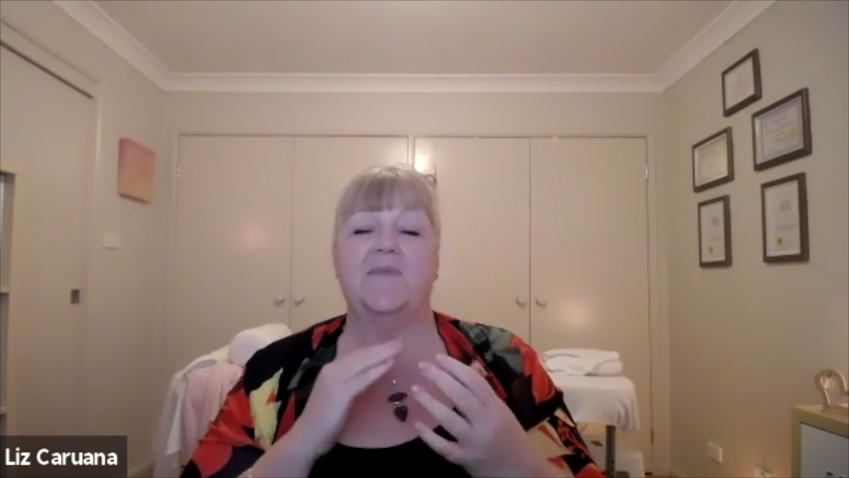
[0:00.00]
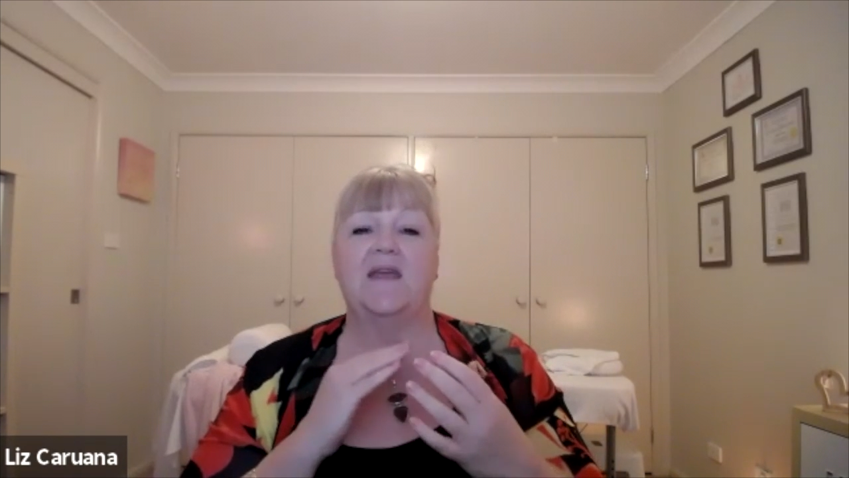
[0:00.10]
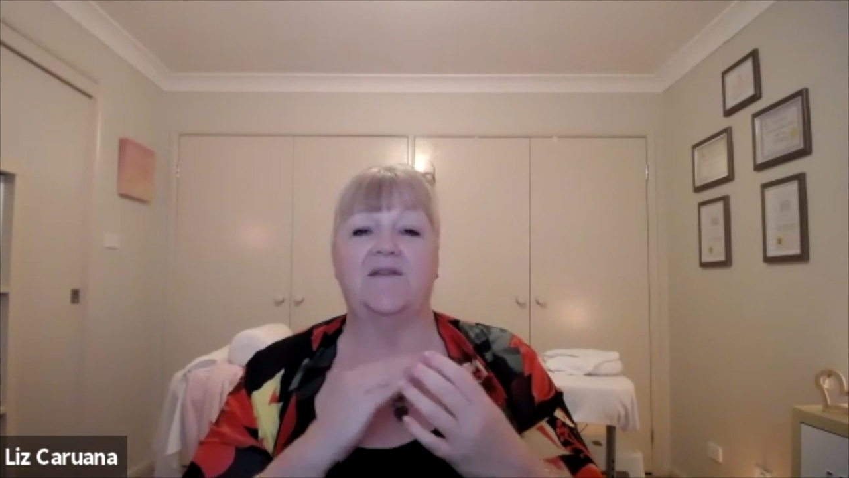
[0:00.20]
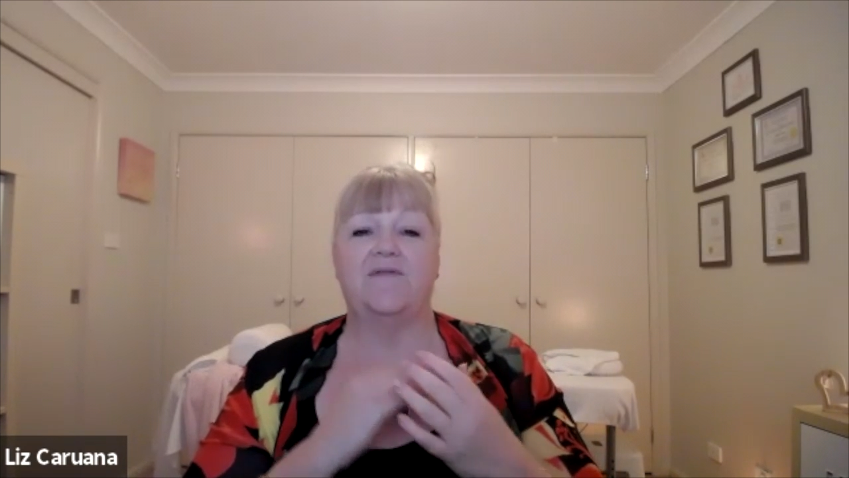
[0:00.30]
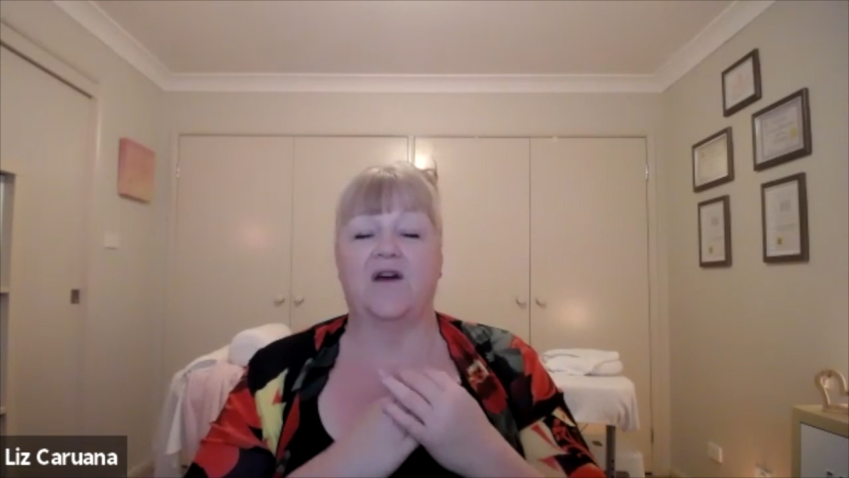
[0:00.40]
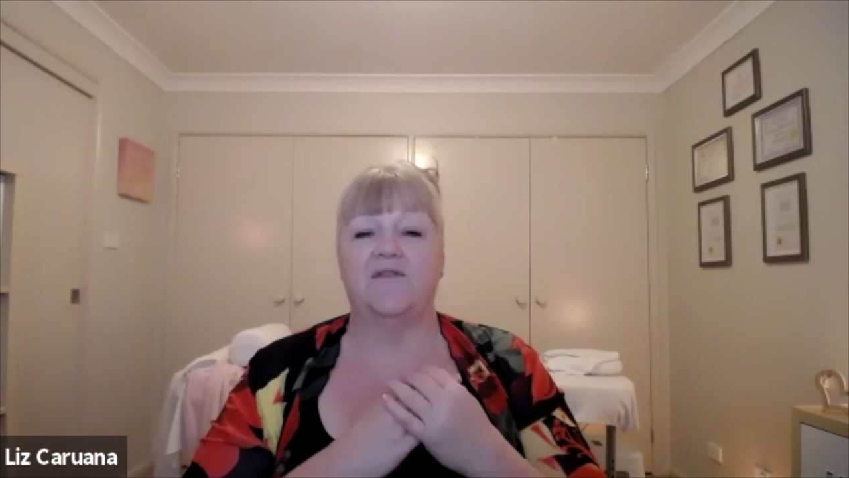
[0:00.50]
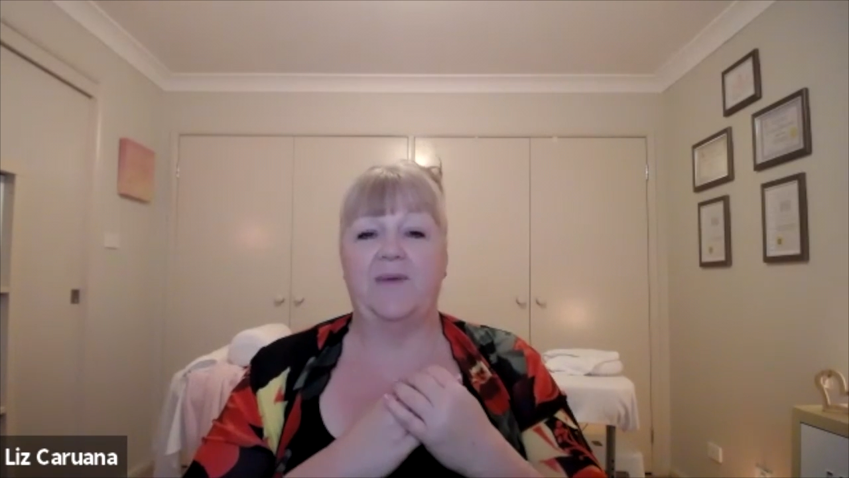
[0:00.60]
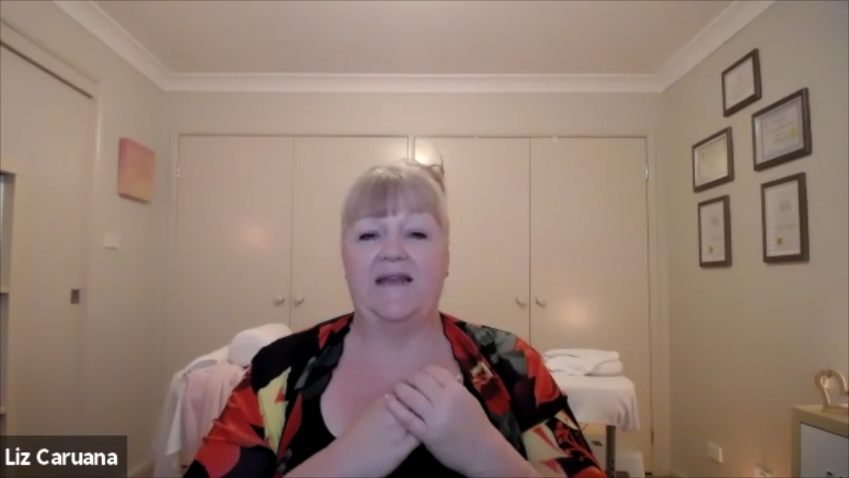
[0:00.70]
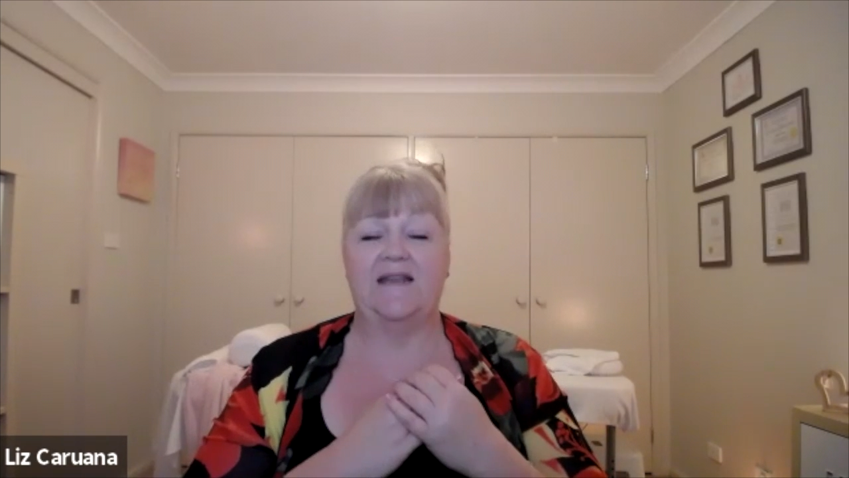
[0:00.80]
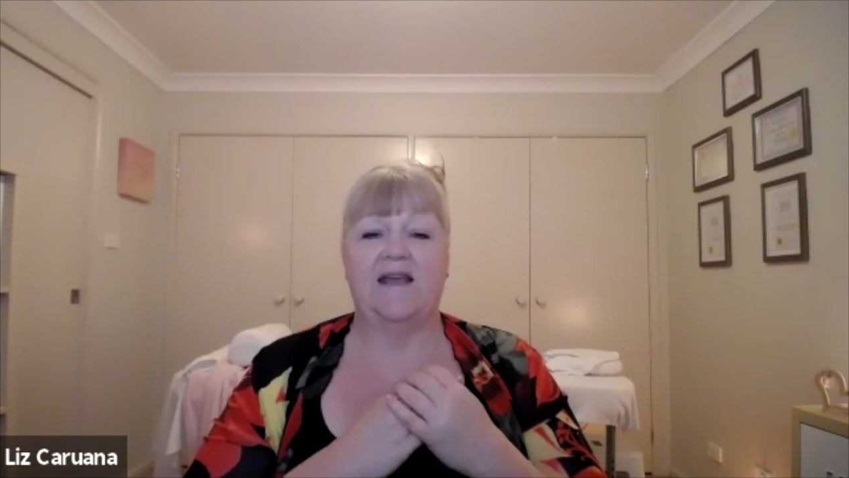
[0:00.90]
if I've
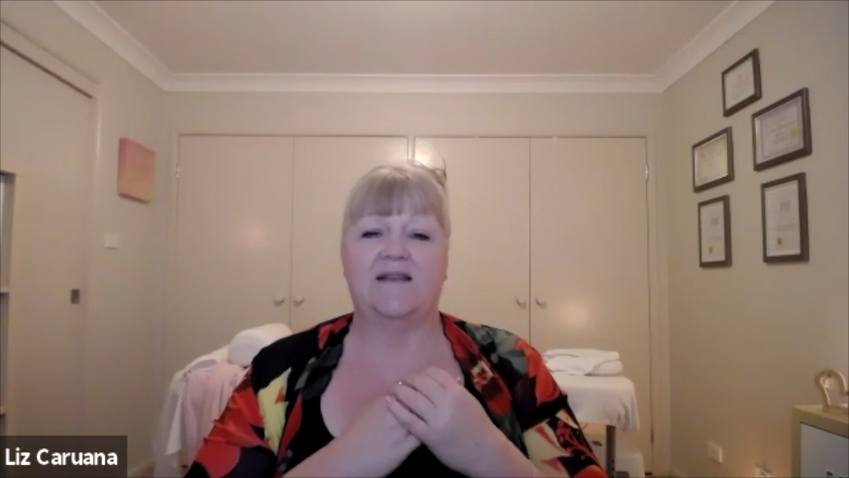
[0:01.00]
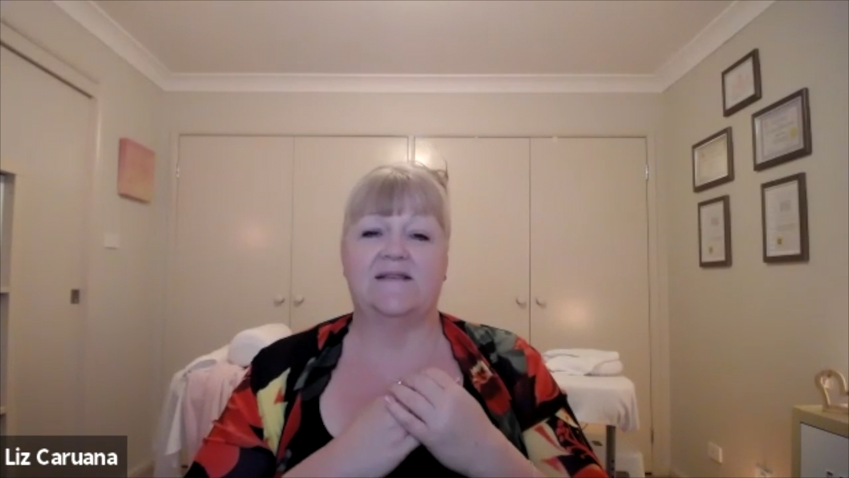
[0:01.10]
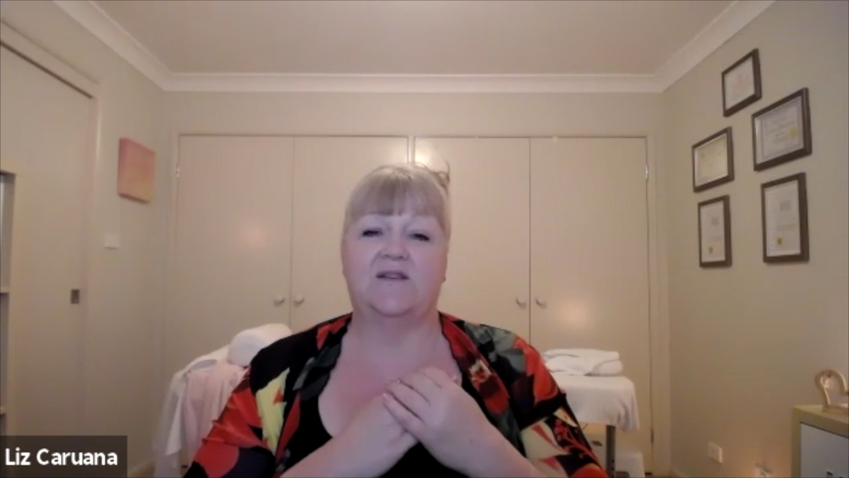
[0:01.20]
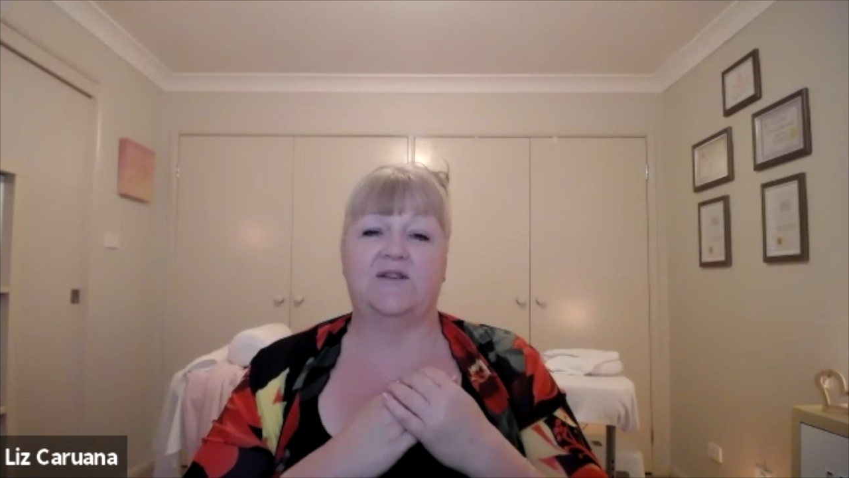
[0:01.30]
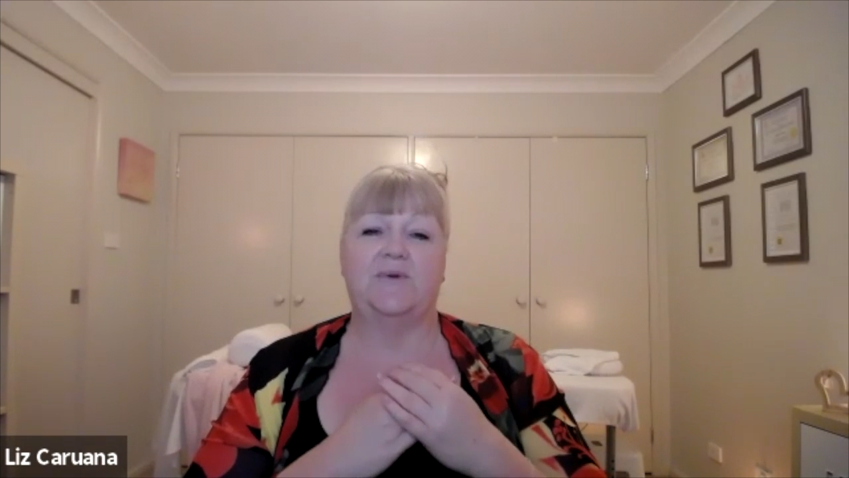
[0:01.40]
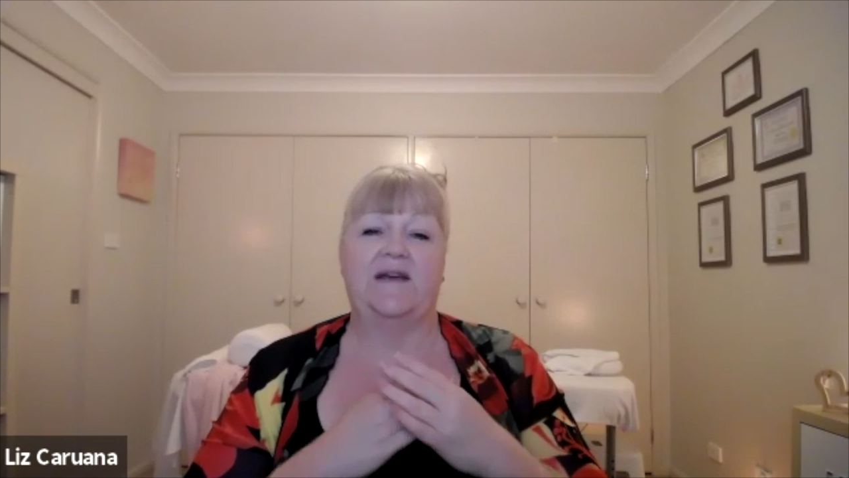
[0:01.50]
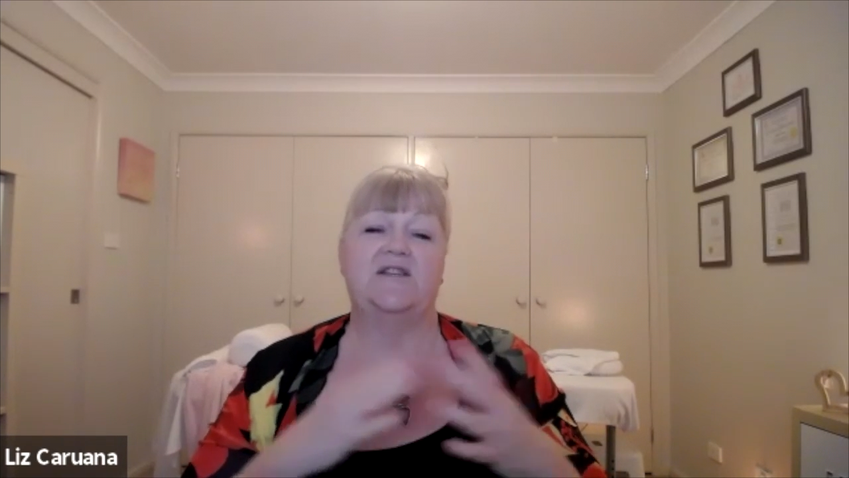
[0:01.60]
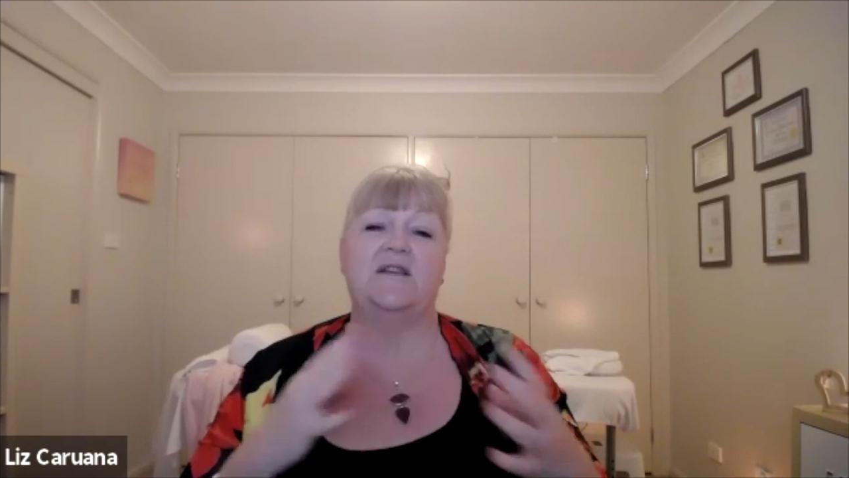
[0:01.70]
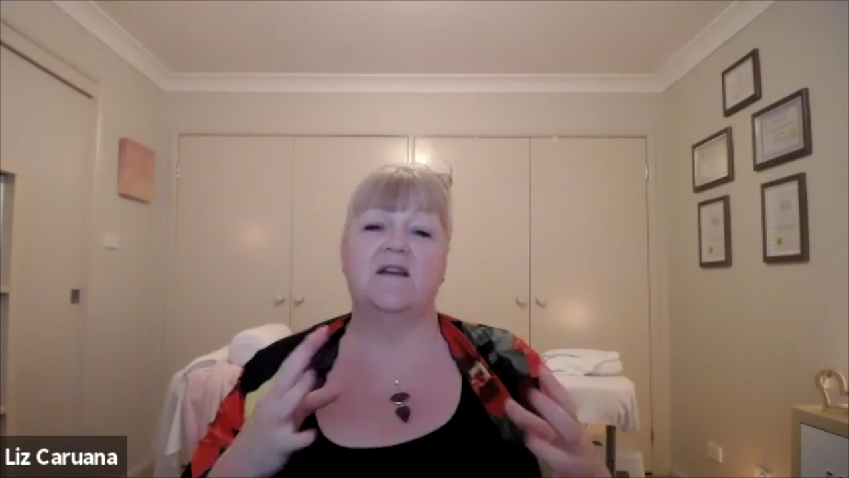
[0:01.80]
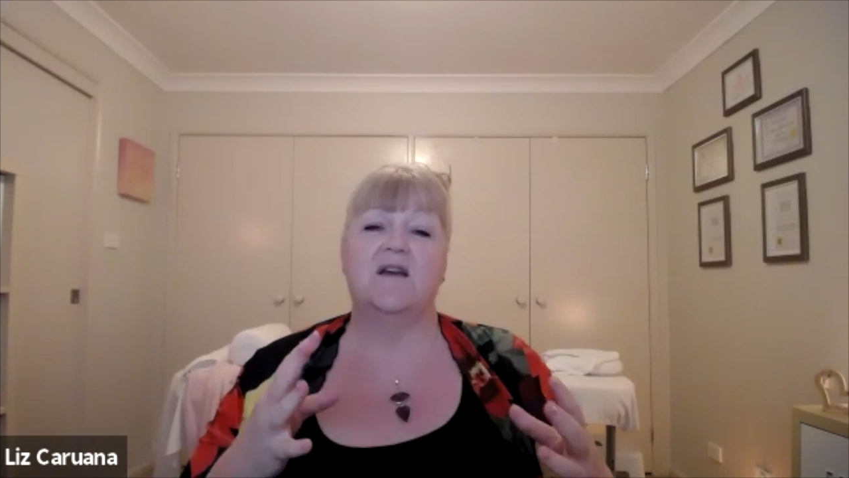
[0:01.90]
been in that
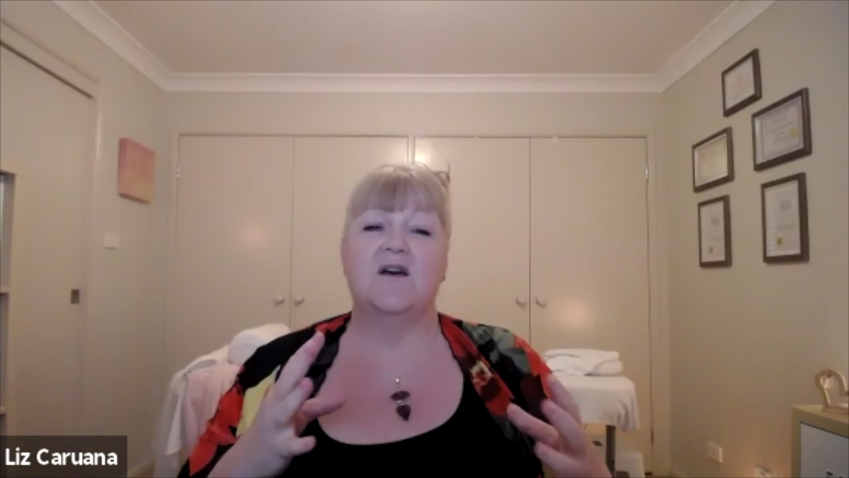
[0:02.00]
situation,